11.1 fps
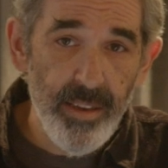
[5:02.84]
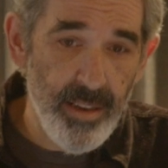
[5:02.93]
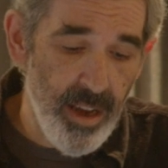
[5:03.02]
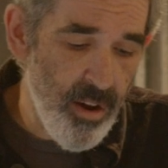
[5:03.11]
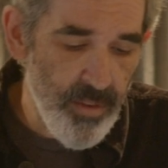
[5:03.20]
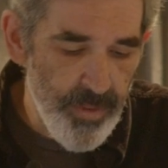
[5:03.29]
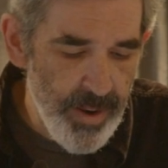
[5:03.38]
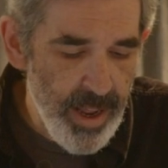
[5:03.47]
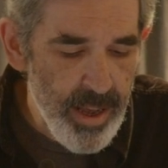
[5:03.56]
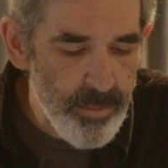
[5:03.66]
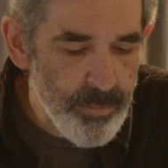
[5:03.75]
as I often
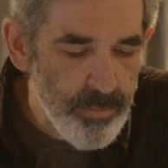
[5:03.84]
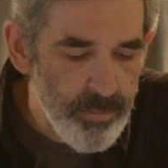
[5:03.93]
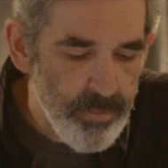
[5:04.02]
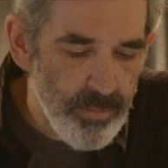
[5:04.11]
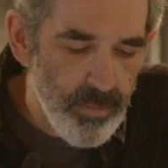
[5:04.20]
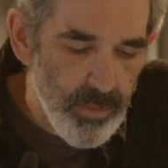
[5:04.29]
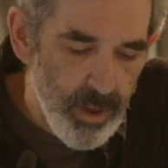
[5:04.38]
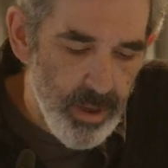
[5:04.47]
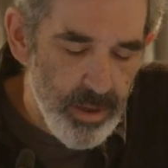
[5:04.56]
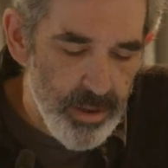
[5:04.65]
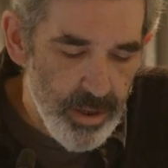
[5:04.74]
am,
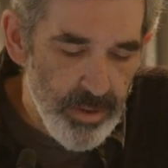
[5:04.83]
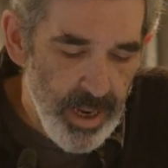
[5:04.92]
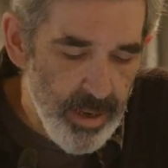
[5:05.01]
She'll